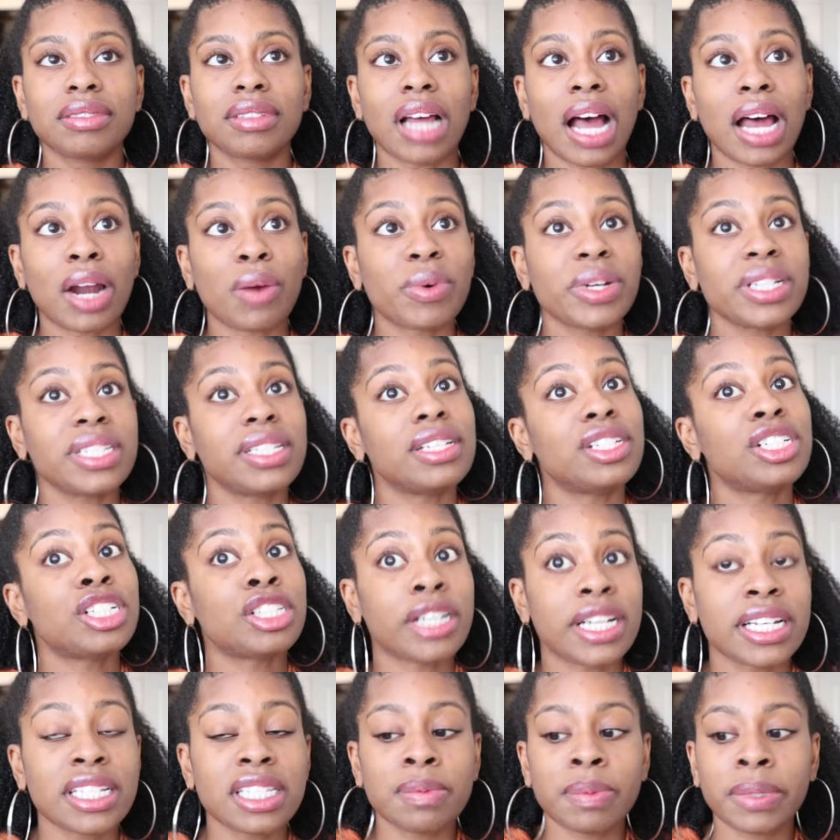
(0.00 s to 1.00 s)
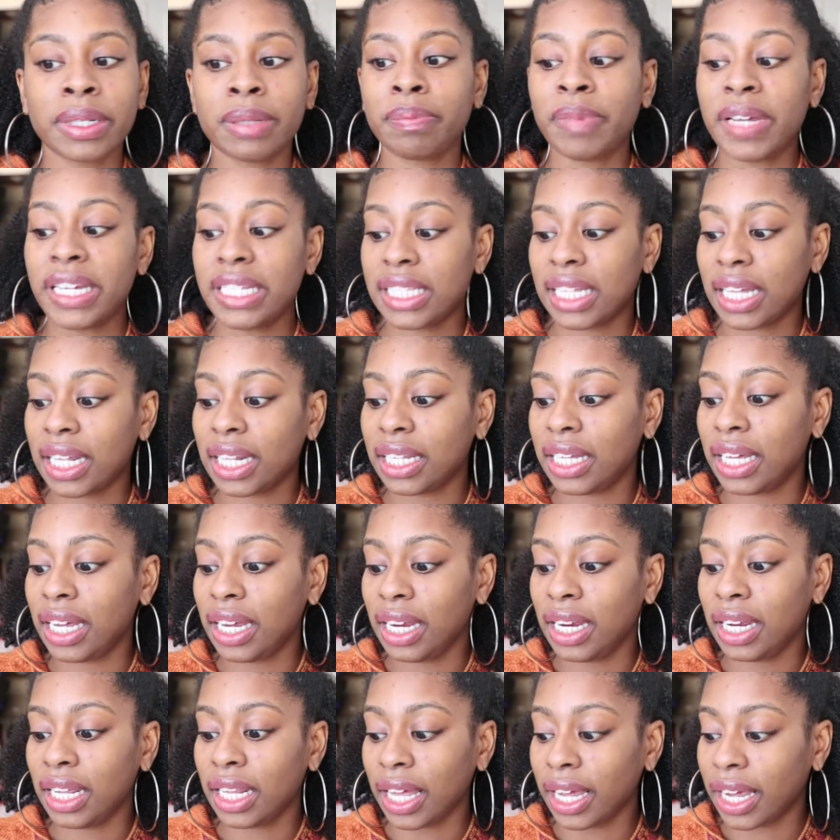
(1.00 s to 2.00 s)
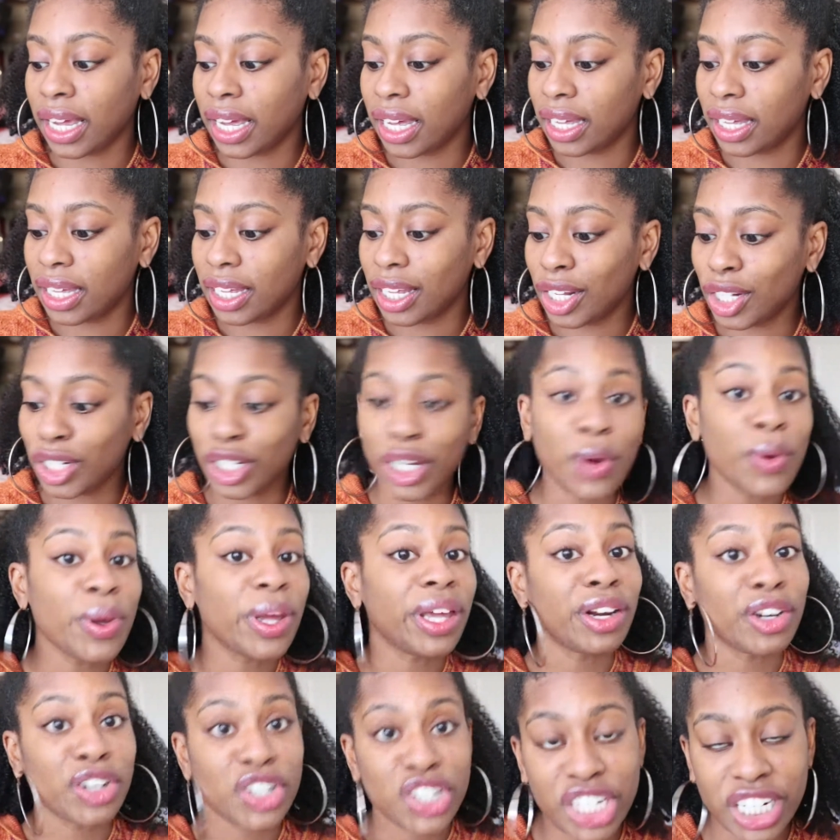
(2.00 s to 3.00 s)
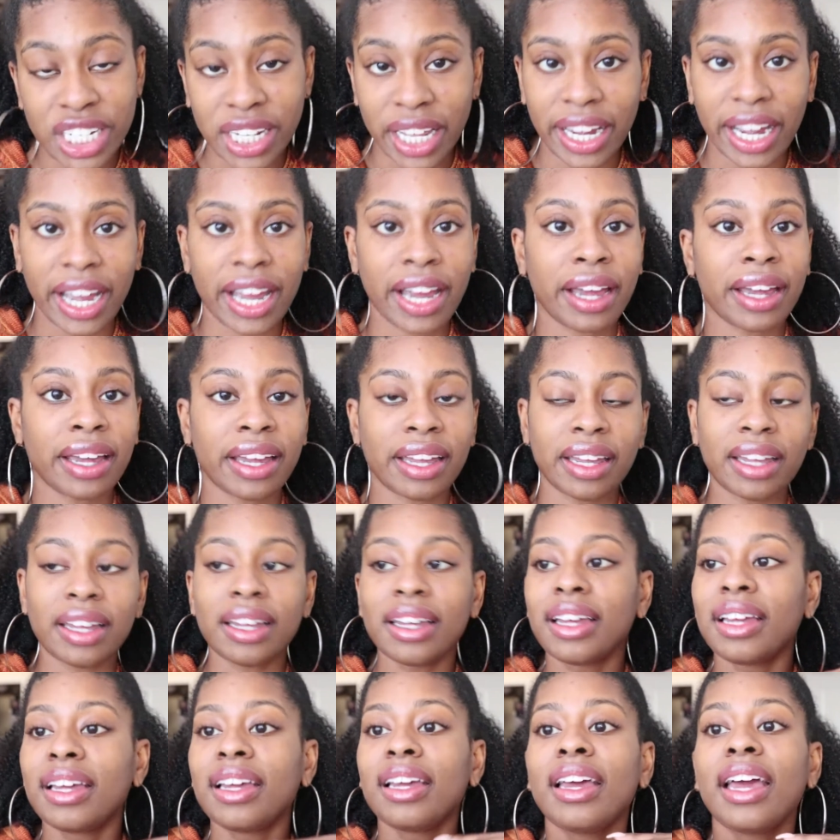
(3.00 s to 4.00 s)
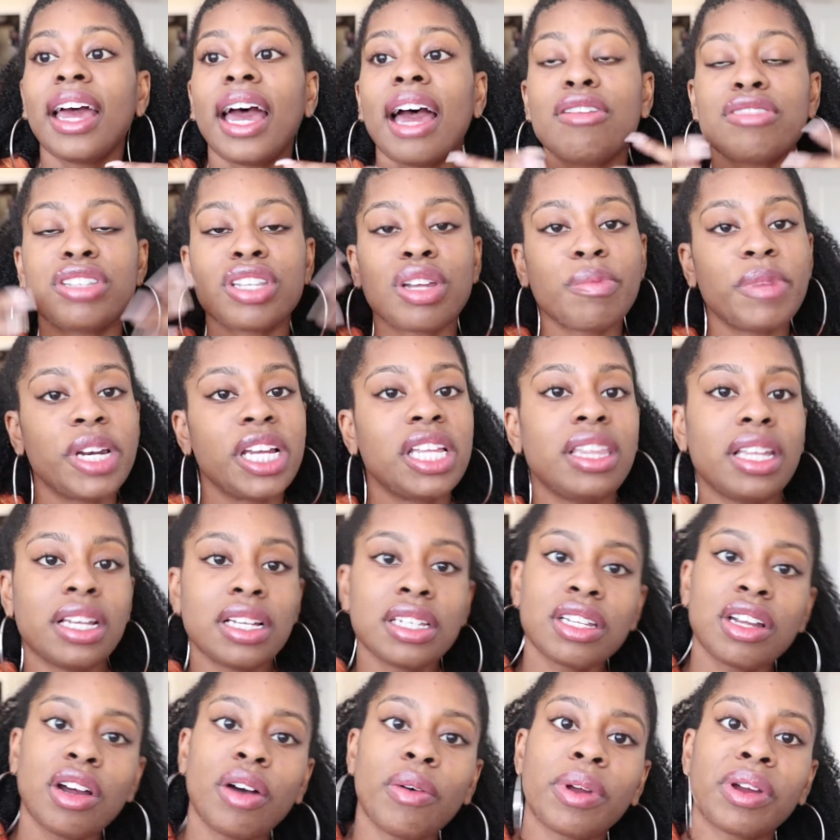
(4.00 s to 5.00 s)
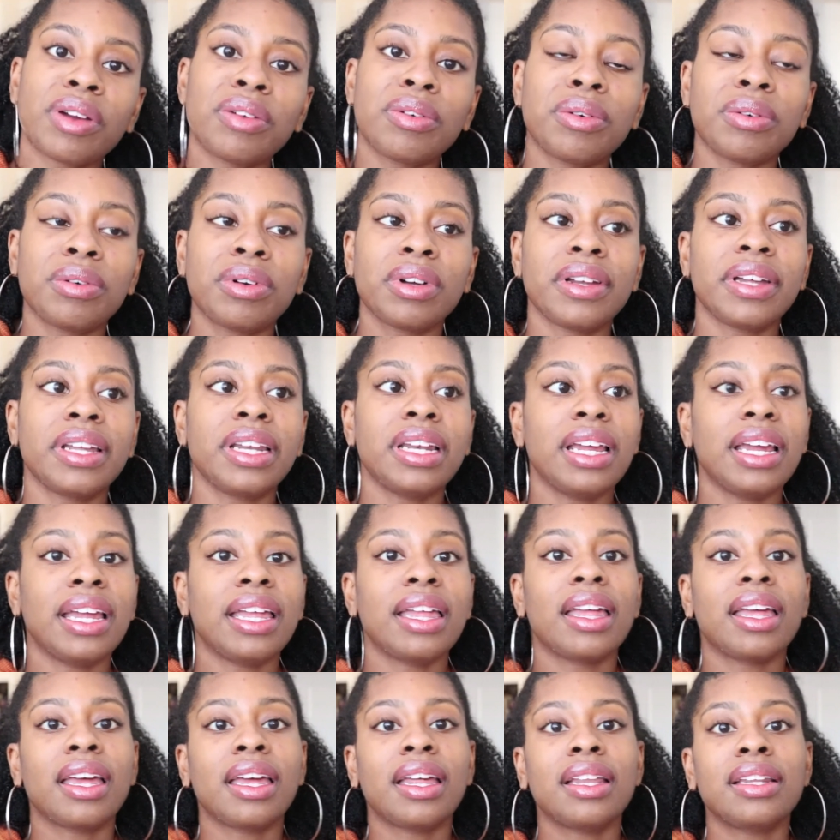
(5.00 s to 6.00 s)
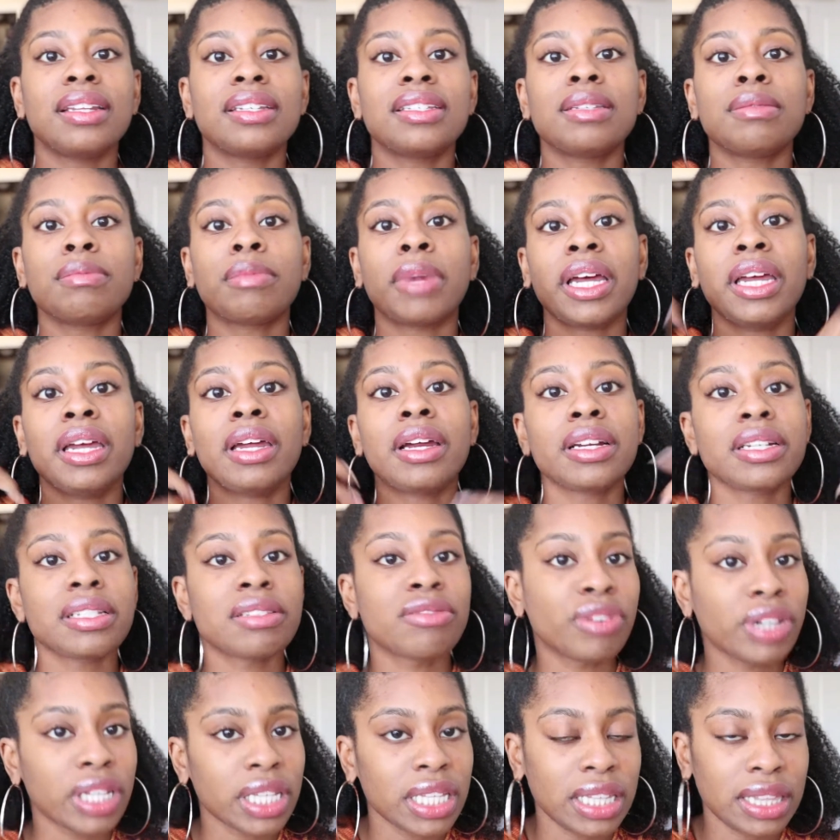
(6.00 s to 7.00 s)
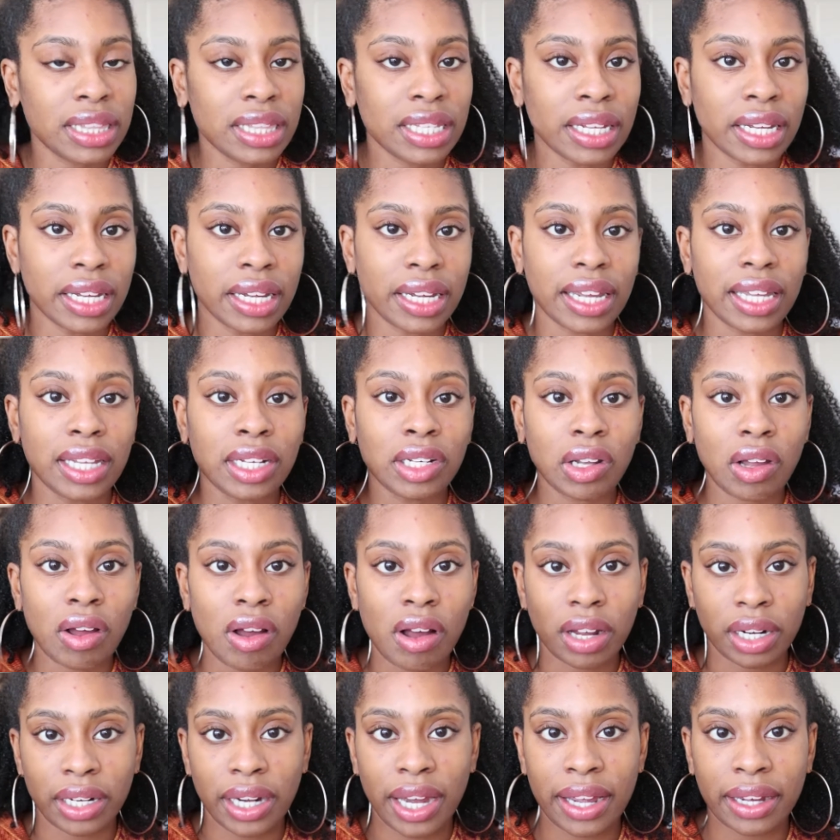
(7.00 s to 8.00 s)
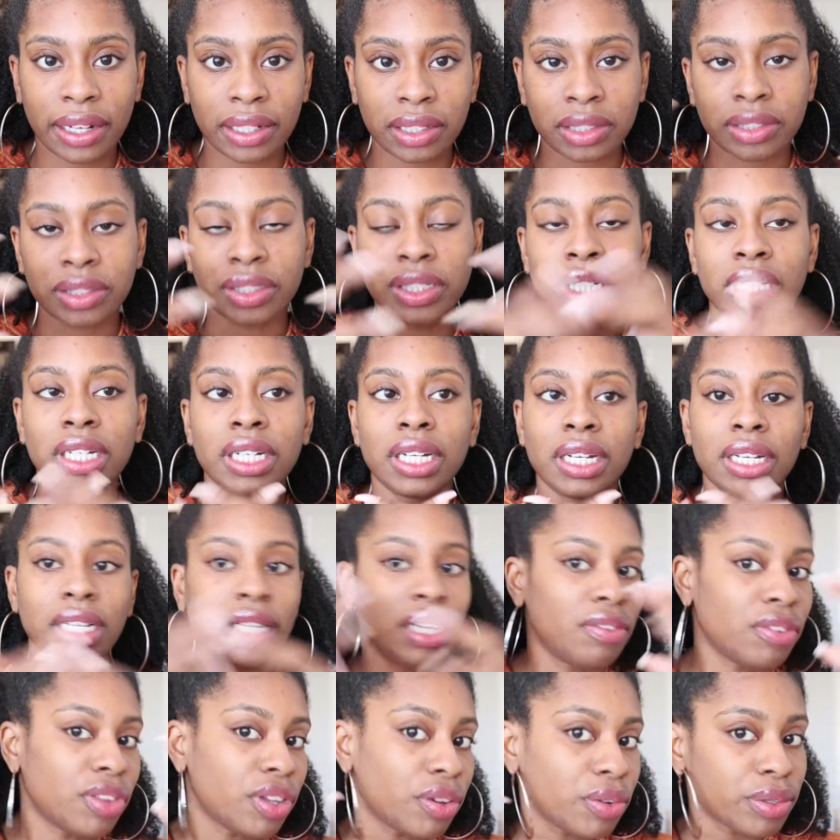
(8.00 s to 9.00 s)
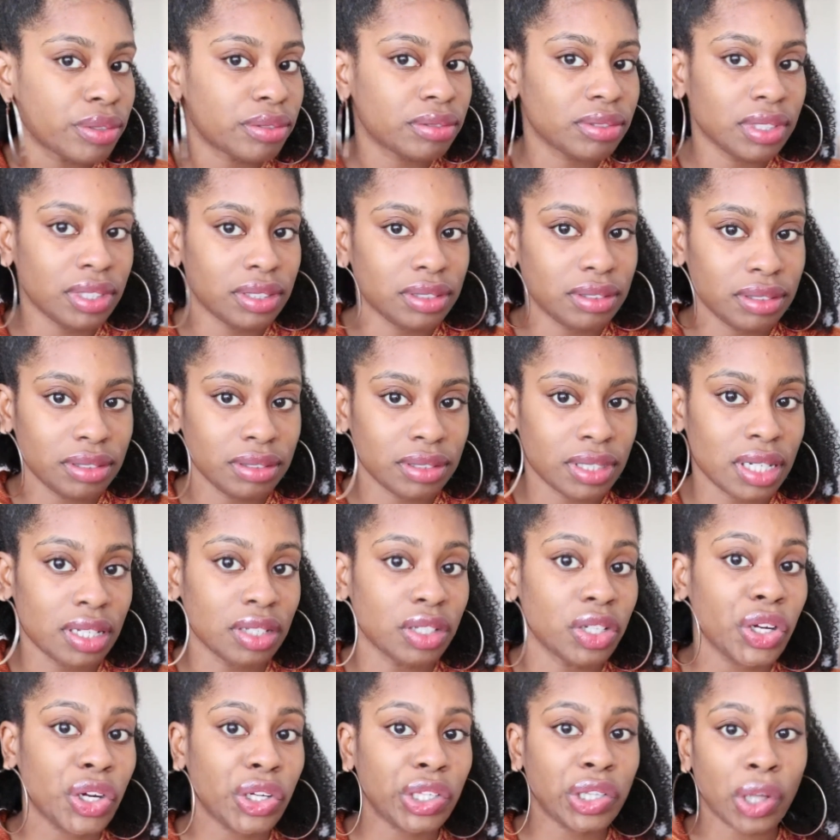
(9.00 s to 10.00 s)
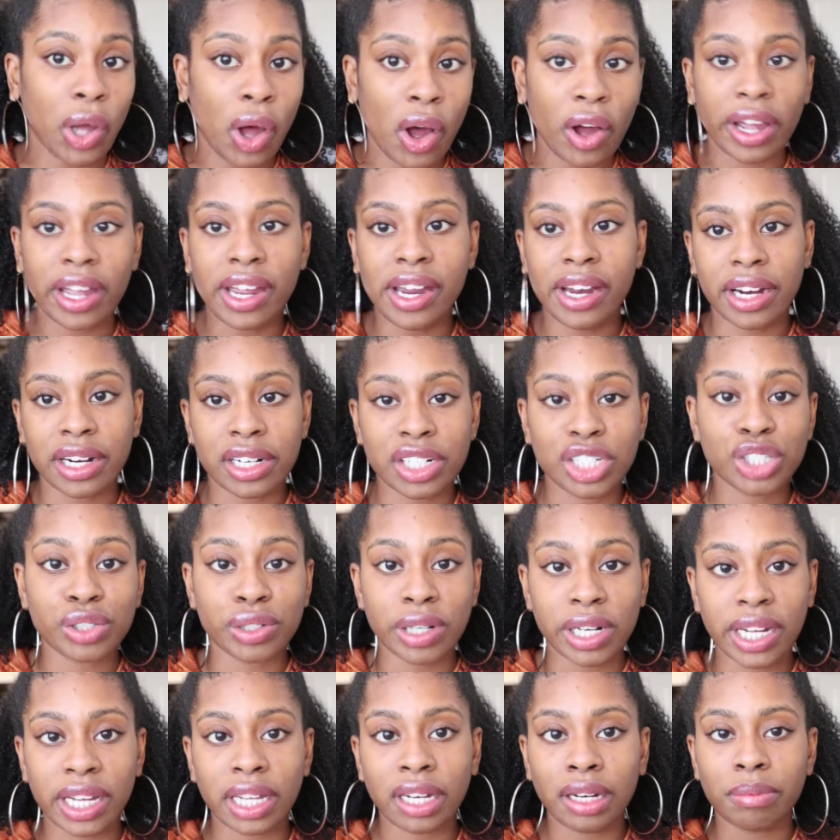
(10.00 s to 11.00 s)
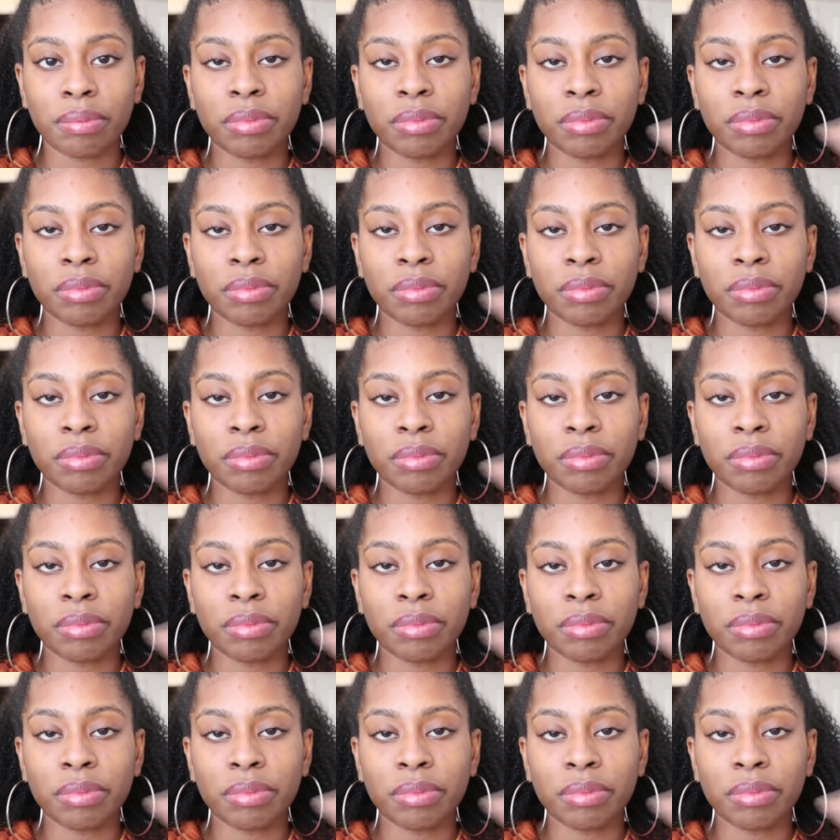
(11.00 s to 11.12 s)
I don't want to say stressed, but basically like low energy. Like I have so many things going on and my hair is really thick and long now, even though it doesn't look long here, shrunken,